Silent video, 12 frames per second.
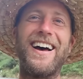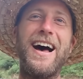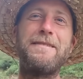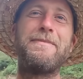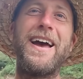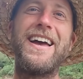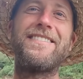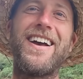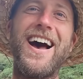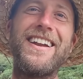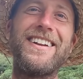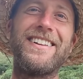I may have
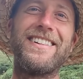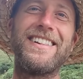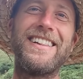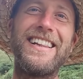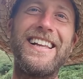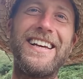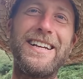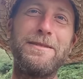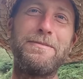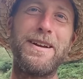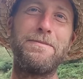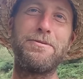gotten a
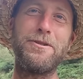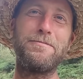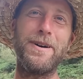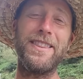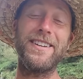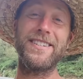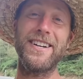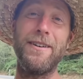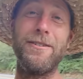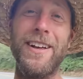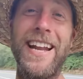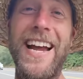little bit of poop on the
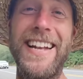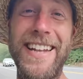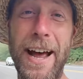shovel and I